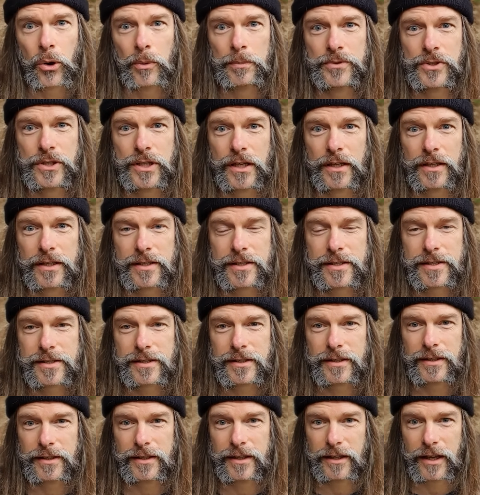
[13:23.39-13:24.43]
objects
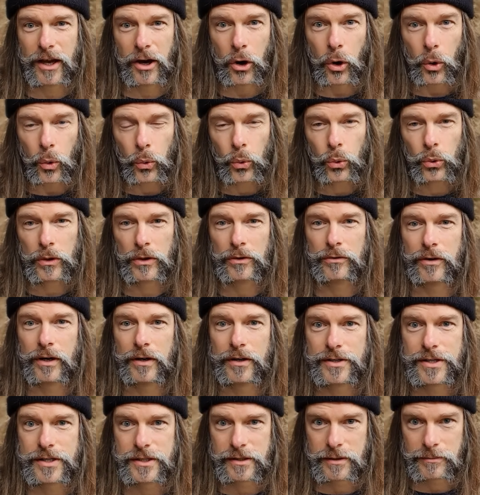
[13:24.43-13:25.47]
are all
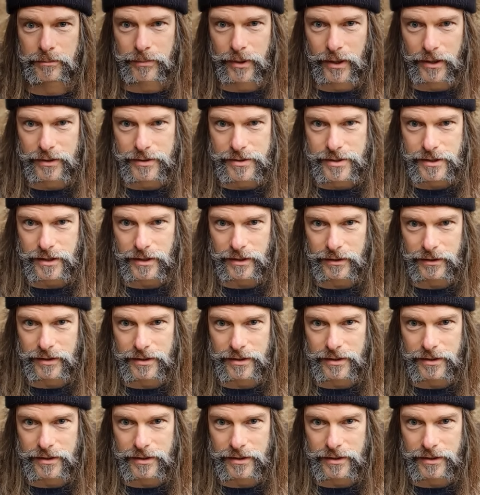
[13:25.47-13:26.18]
arising and passing.